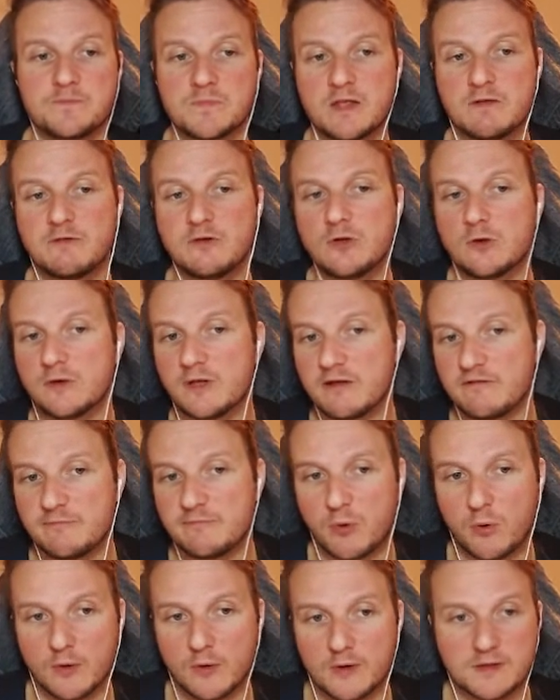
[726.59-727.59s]
If you don't have
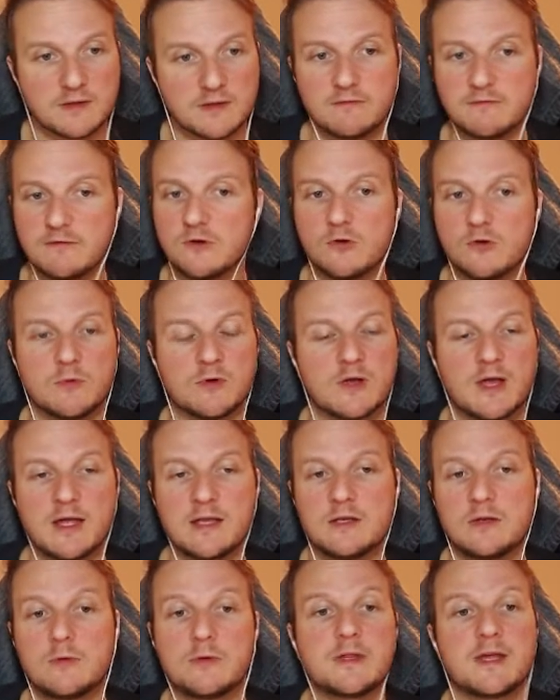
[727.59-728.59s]
Poison Fume, you can
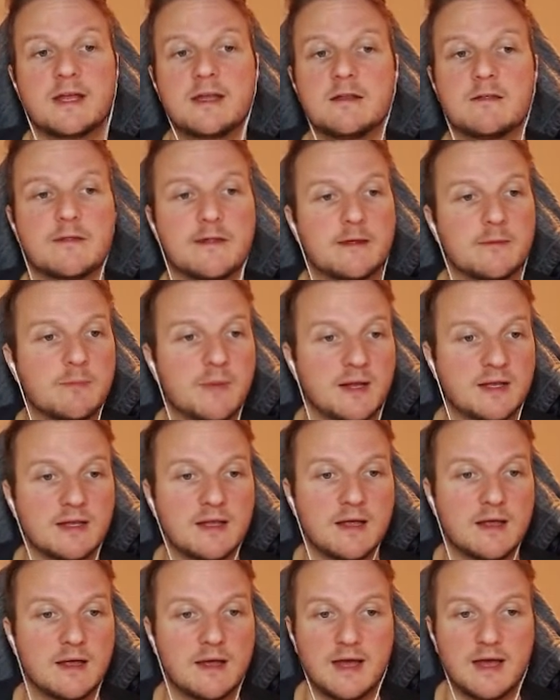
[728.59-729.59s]
use anything
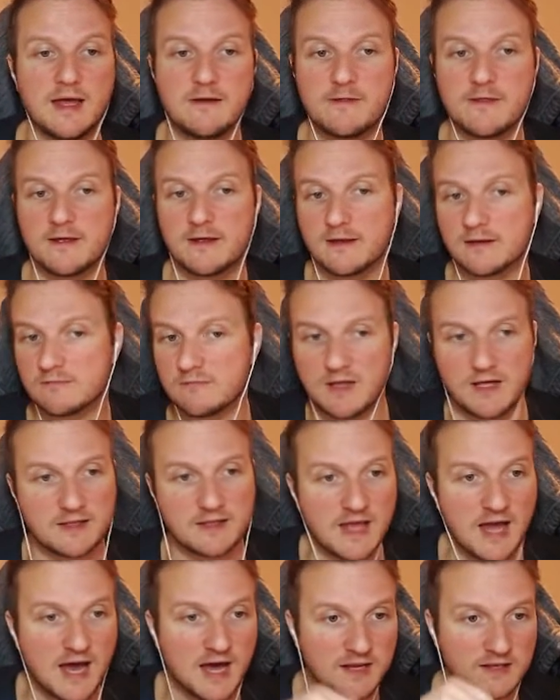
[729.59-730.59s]
but anything like
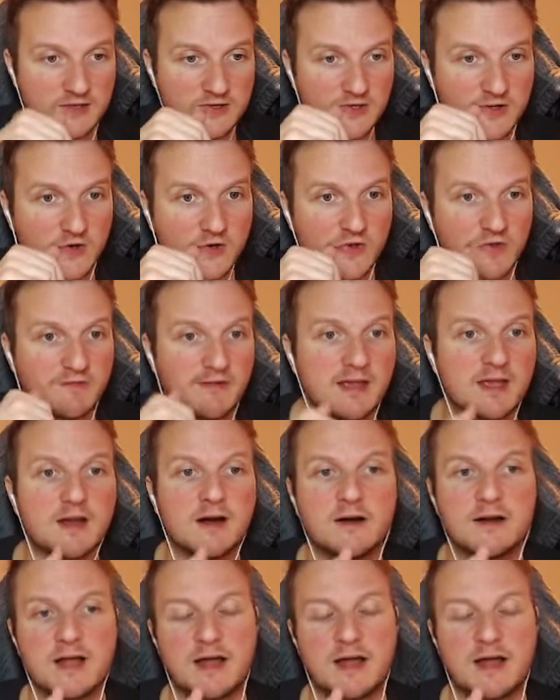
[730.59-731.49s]
the Hunter or the Vanguard.